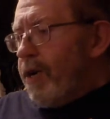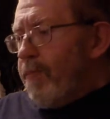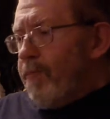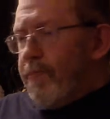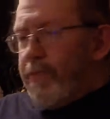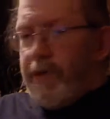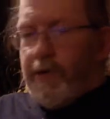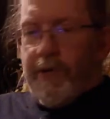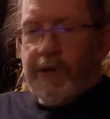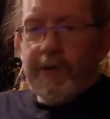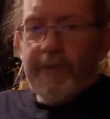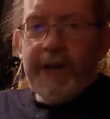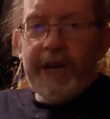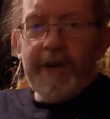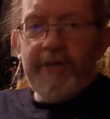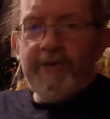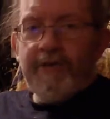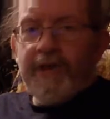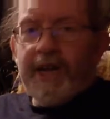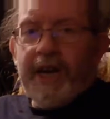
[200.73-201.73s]
You want to make
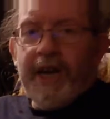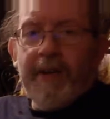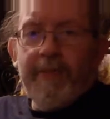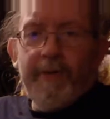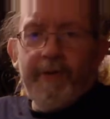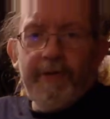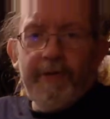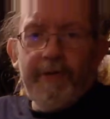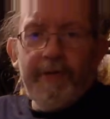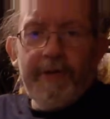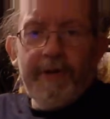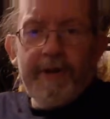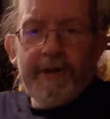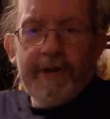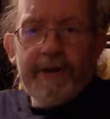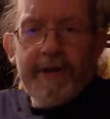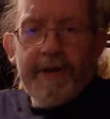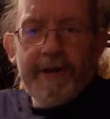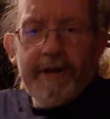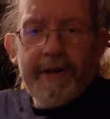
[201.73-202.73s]
a scabbard.
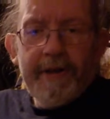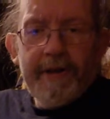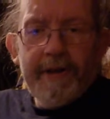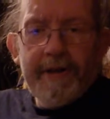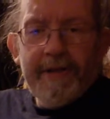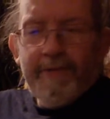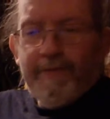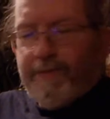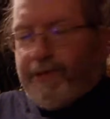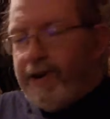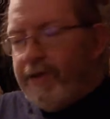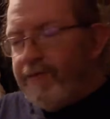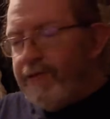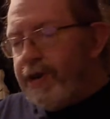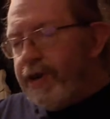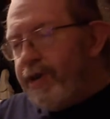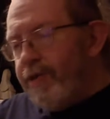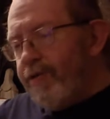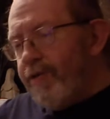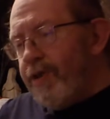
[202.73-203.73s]
Whatever
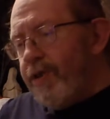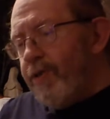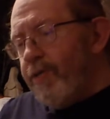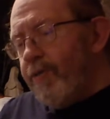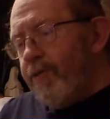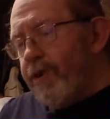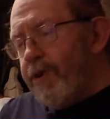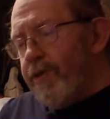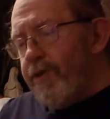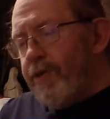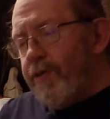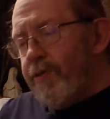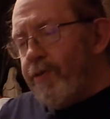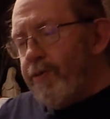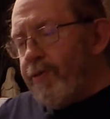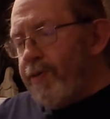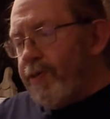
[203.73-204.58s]
it is that you want to do,